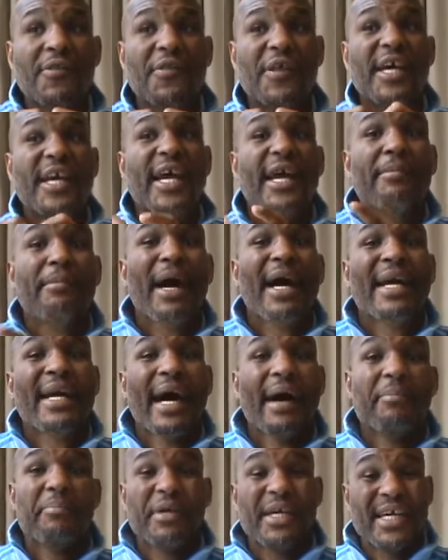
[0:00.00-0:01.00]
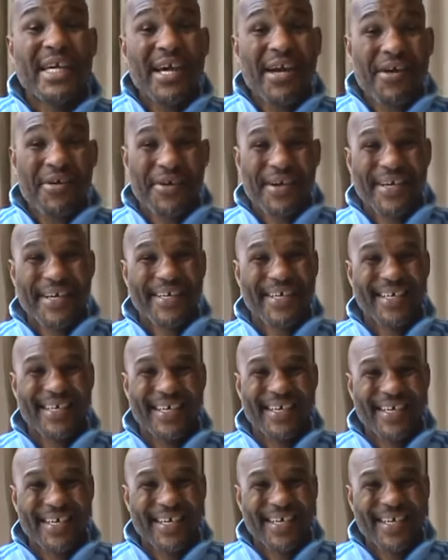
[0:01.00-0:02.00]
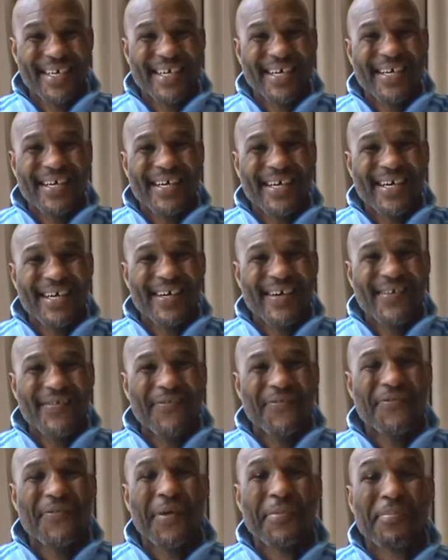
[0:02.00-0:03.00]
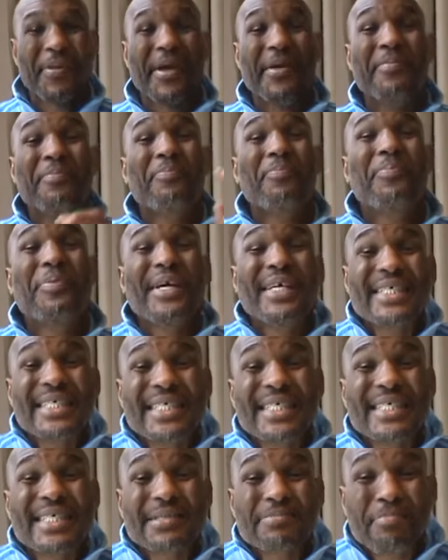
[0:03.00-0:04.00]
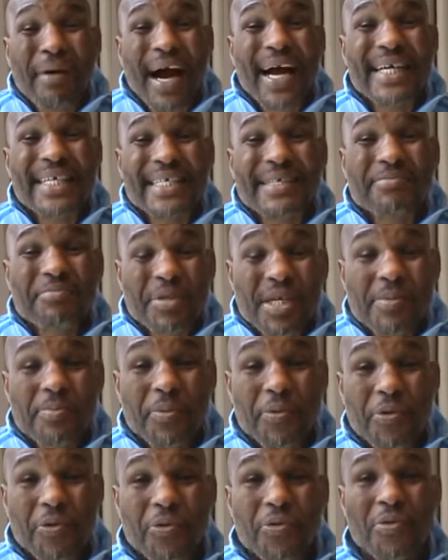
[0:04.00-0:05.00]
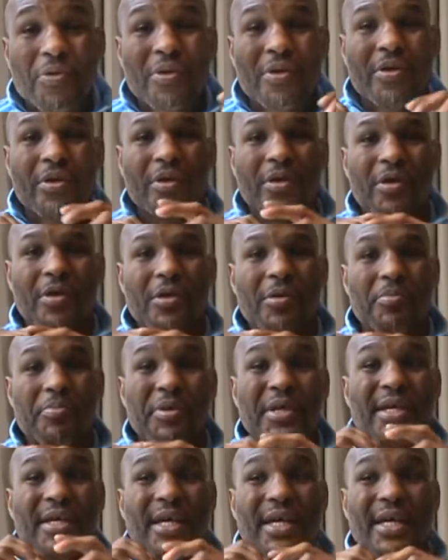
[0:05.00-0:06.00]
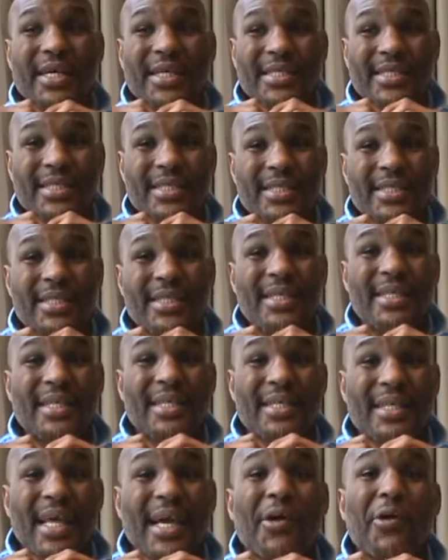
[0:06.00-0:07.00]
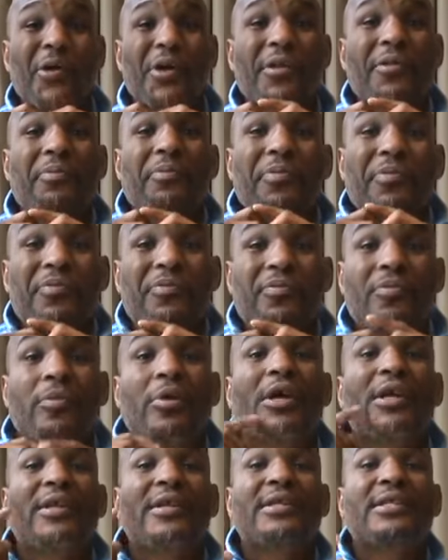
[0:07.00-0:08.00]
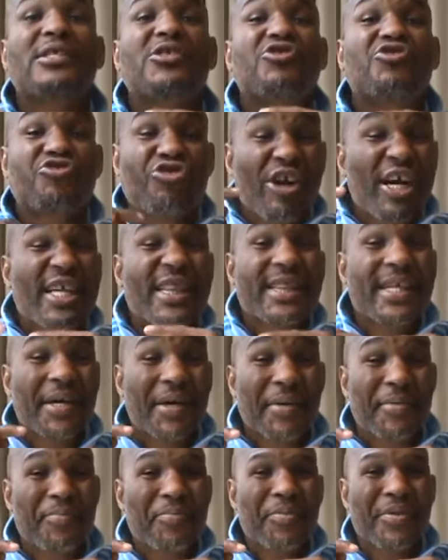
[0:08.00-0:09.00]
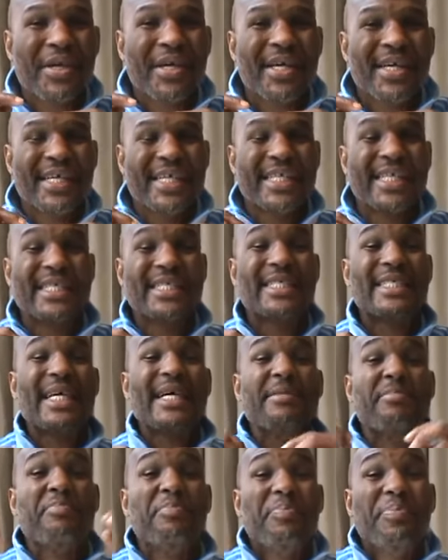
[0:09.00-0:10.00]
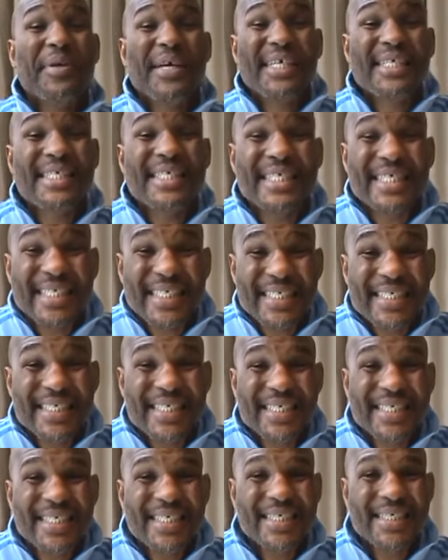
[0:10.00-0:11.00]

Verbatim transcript: then they might not be hearing it from their business minded people because they're going to trick them to say business